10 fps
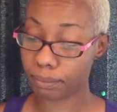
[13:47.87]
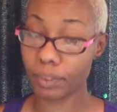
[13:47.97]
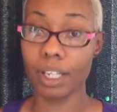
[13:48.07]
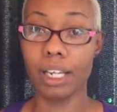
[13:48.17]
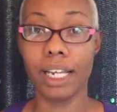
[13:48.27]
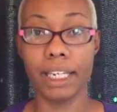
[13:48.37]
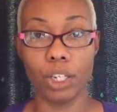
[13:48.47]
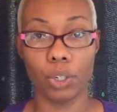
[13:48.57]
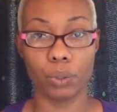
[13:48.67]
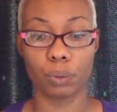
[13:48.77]

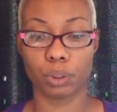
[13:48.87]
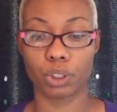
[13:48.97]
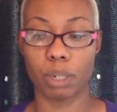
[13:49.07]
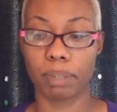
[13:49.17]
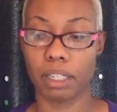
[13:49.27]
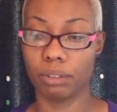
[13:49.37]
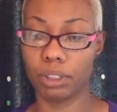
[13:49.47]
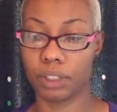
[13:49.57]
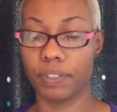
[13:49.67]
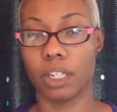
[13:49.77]
anywho, so I'm going to load this
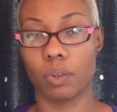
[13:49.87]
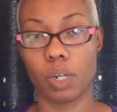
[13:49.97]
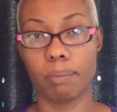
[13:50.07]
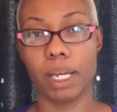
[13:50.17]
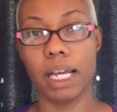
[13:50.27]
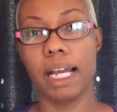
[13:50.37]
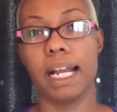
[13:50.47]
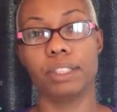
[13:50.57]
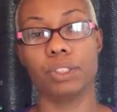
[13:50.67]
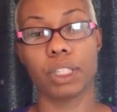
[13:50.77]
video up and you
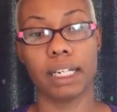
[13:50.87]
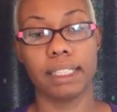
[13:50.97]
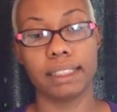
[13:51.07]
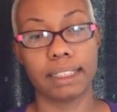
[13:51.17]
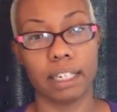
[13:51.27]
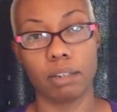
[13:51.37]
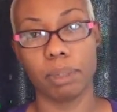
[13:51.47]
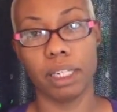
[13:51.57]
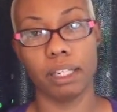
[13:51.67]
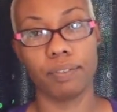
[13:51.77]
guys tell me if
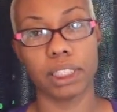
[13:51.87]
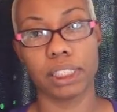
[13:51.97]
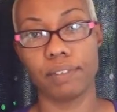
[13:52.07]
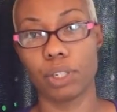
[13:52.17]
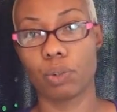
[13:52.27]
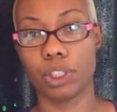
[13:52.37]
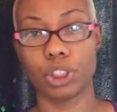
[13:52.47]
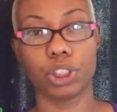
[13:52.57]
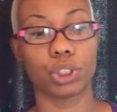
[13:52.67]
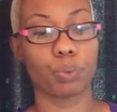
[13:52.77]
you guys have any questions or
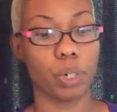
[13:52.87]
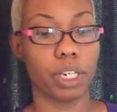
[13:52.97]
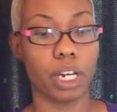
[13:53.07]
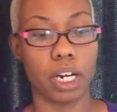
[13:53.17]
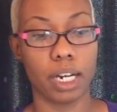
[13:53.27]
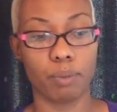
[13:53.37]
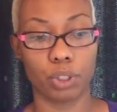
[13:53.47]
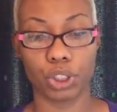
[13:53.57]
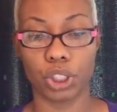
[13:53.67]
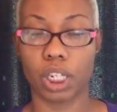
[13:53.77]
whatnot, what your
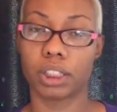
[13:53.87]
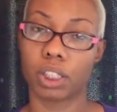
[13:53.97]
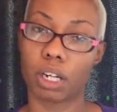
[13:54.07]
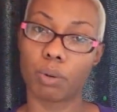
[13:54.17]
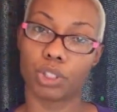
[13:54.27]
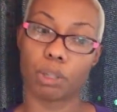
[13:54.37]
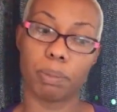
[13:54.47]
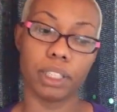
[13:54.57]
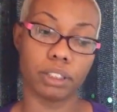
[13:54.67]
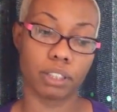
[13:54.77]
thoughts are, what your opinions
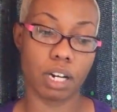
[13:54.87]
are.